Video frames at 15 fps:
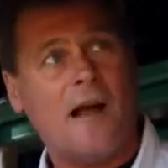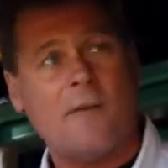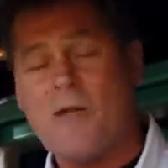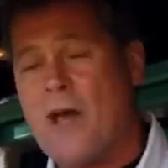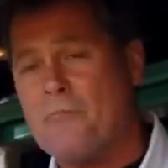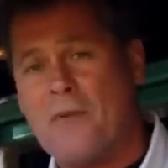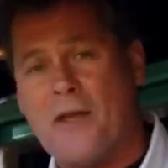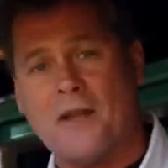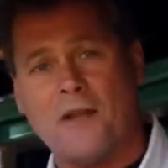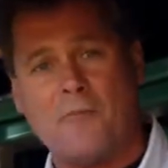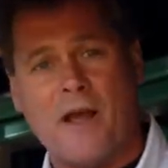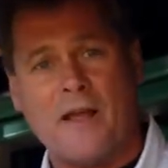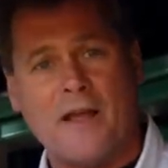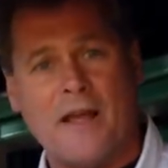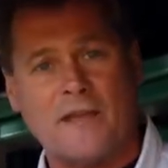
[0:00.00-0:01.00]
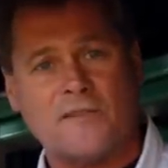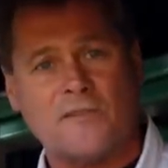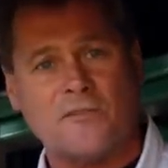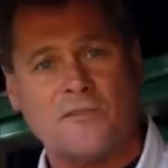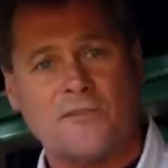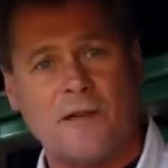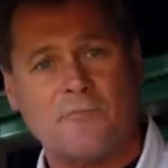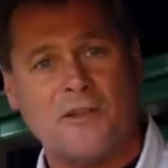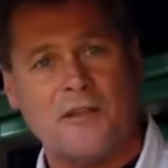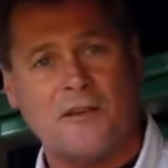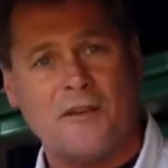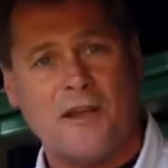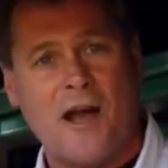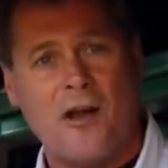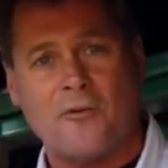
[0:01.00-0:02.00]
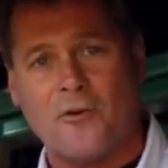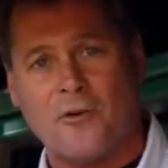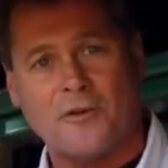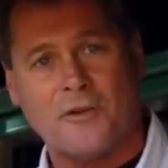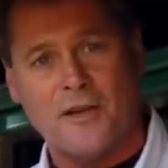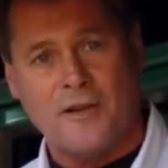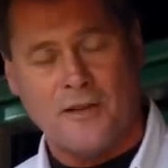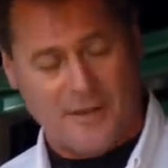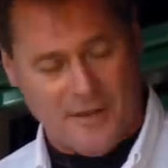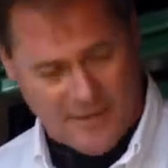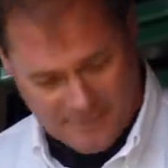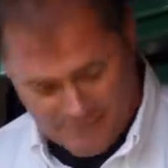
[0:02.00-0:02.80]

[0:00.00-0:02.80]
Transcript: I'm not banging my head as soon as I'm getting out or getting